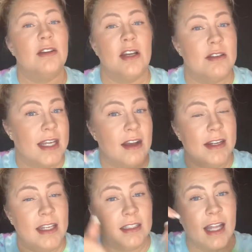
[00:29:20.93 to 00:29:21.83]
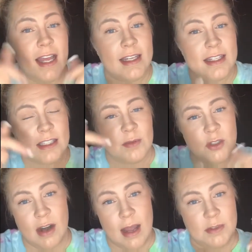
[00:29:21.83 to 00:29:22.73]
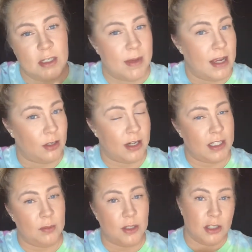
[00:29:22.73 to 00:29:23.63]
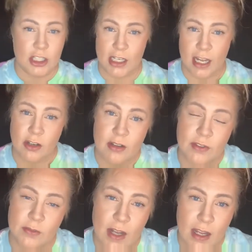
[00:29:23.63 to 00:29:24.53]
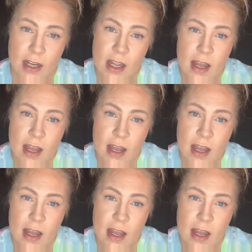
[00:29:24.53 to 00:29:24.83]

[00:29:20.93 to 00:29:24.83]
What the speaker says: Go down and like and subscribe to my Chriki Beauty channel if you've not